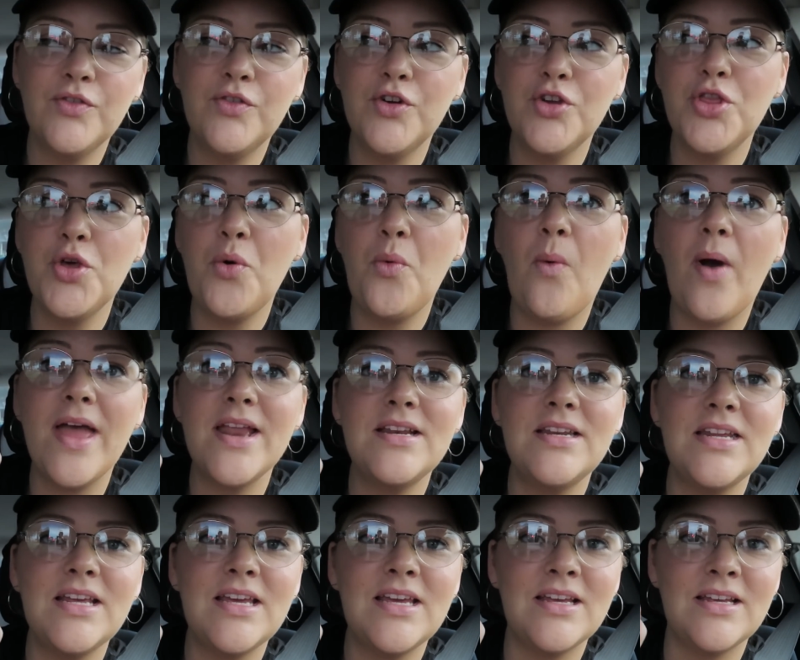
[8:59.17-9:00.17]
for the
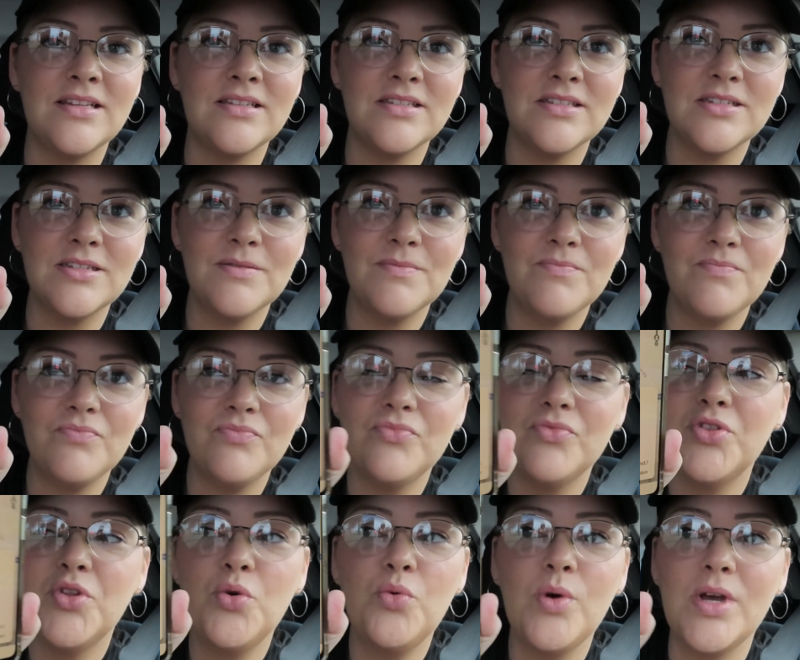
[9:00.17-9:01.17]

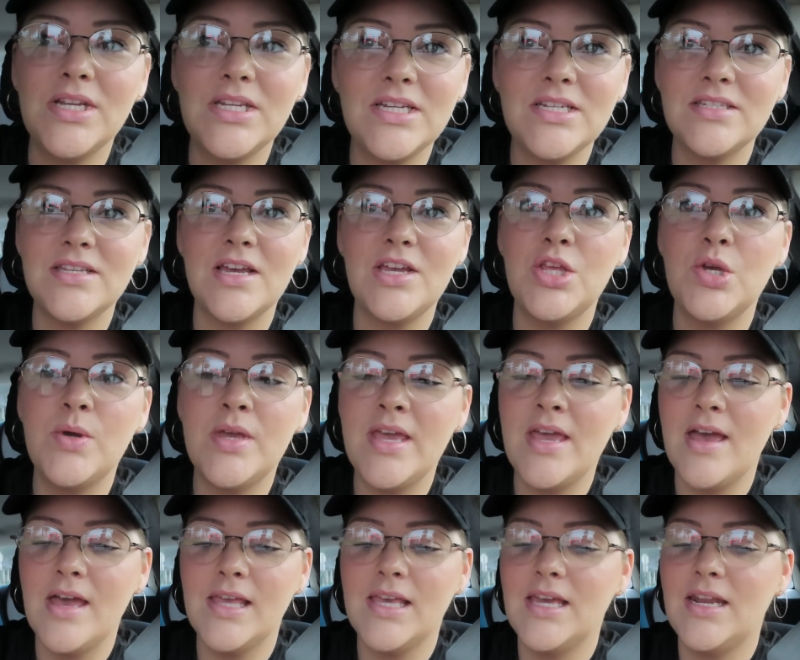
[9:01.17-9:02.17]
Wendy's. The Wendy's that you
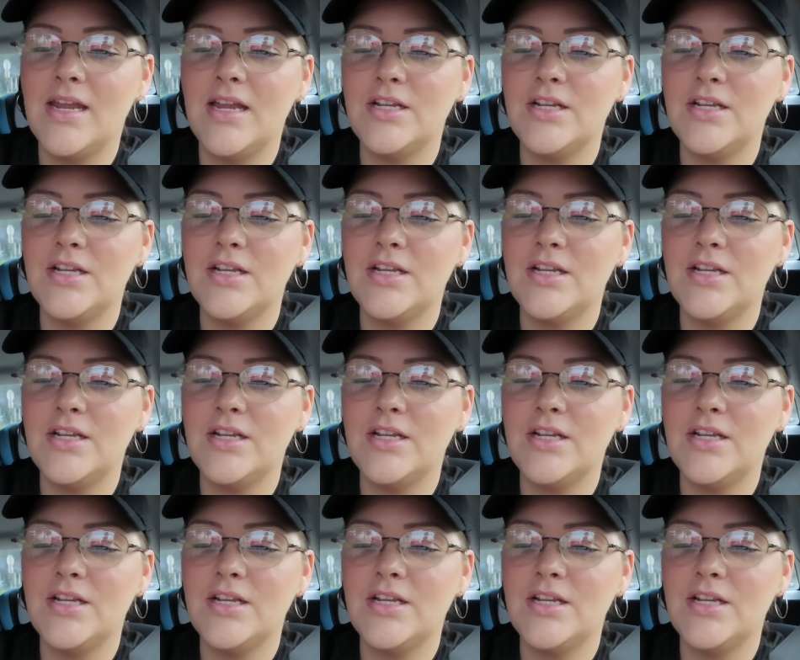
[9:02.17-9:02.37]
can't get